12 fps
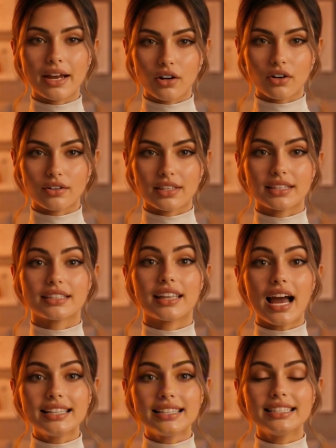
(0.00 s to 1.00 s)
better than
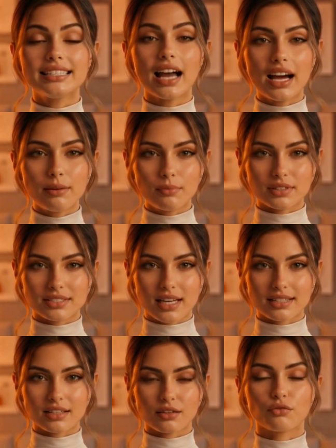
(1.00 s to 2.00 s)

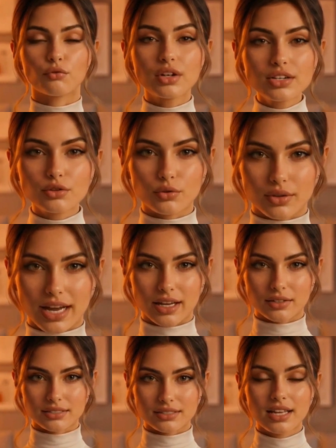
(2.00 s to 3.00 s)
99% of real
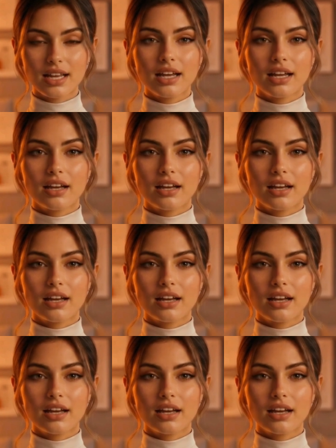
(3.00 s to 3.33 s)
creators.